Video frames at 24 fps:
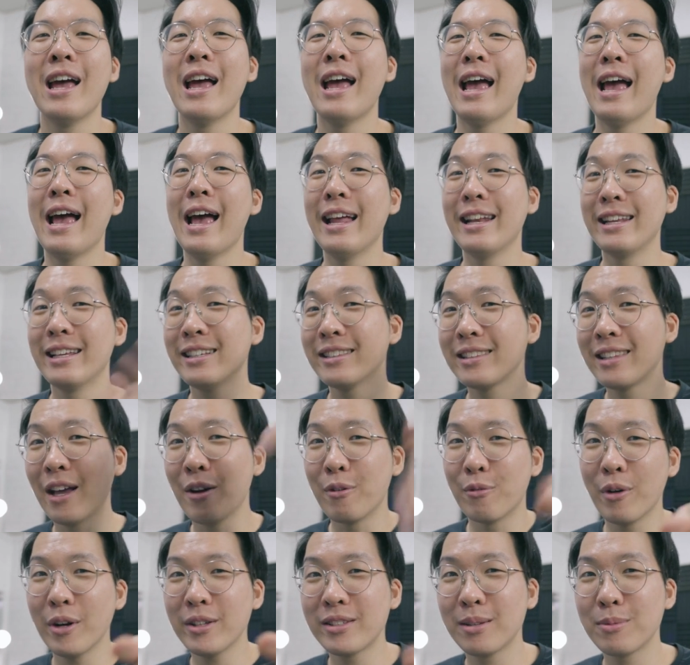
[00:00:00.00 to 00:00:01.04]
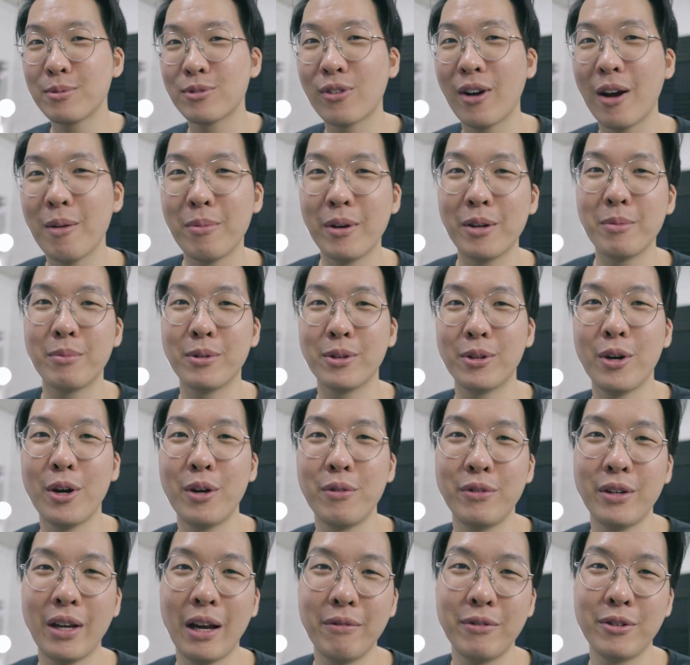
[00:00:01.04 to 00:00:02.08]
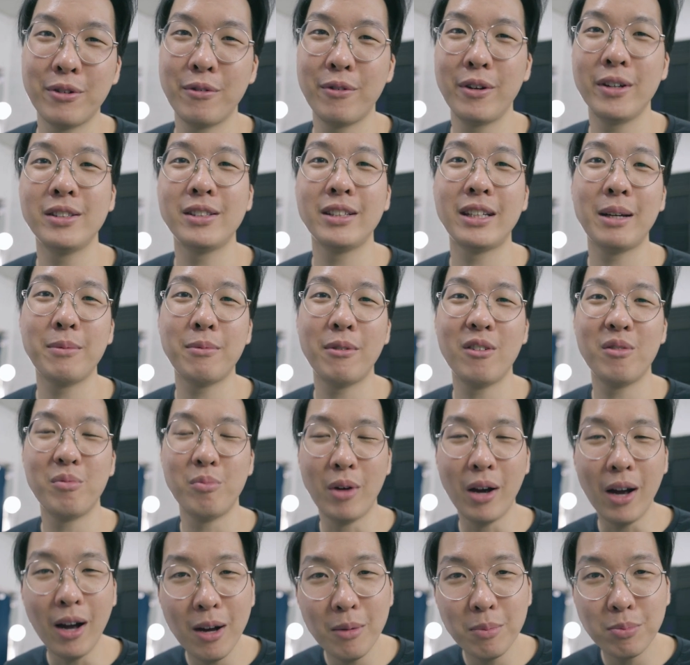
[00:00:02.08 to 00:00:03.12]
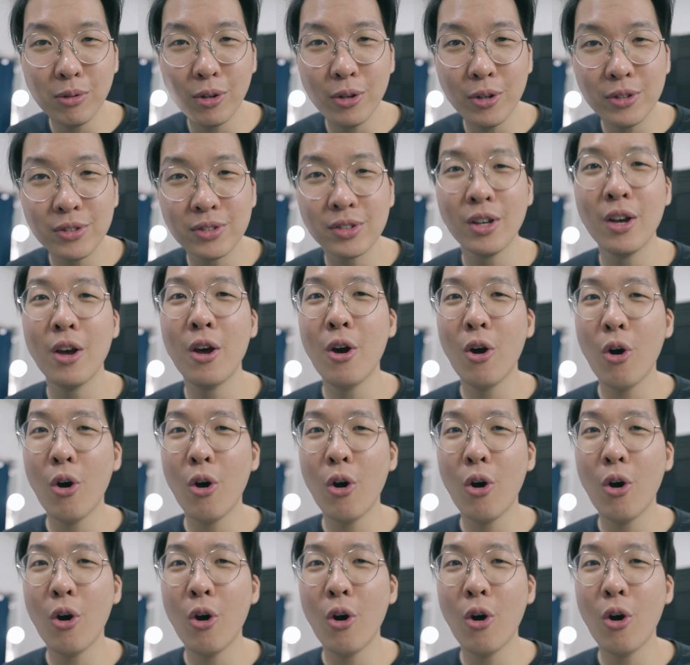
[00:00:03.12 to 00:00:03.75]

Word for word: And hit that red subscribe button below if you haven't already to keep up with my uploads.